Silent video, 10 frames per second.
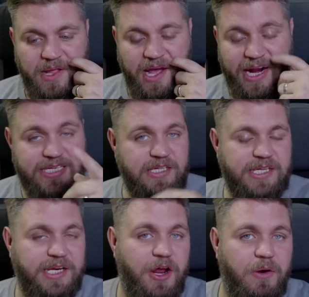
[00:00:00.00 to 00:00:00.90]
And I still
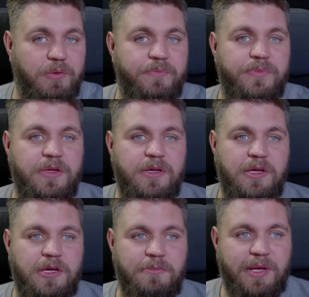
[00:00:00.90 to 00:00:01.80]
think no.
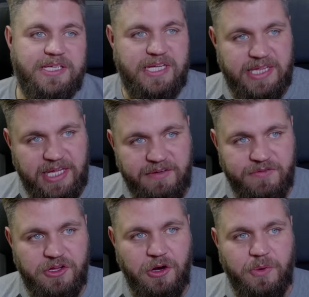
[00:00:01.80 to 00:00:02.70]
Because I think
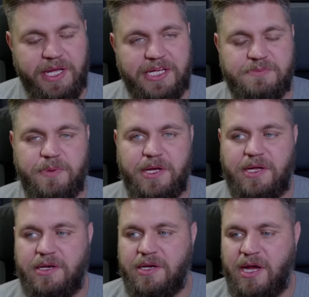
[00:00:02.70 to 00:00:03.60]
even though he has
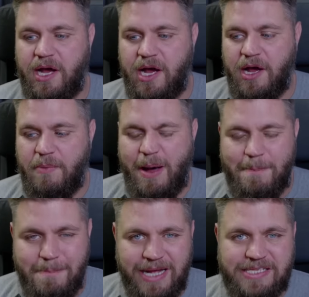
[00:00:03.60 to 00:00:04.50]
been a
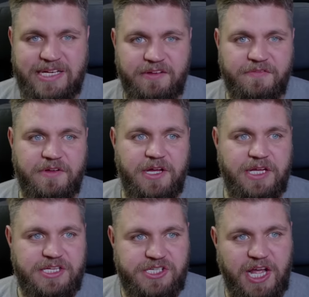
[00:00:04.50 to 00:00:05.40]
massive
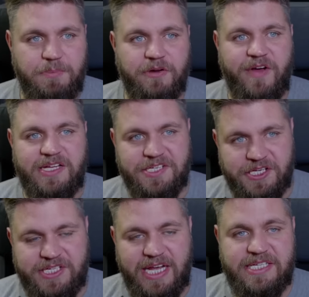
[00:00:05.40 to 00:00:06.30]
staple of our
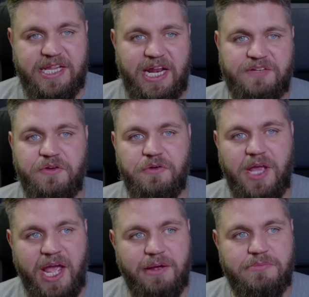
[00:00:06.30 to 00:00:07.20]
success in the last few
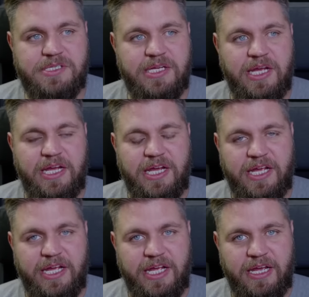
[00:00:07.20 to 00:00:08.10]
games,
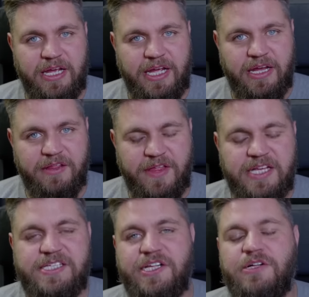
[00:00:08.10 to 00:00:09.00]

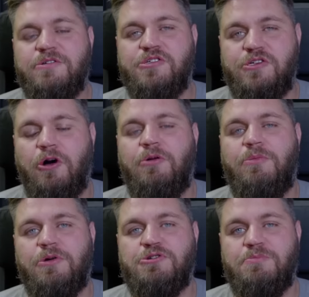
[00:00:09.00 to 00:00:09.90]
there's still so
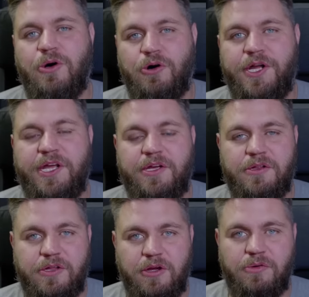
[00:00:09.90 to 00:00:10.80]
much more he can do.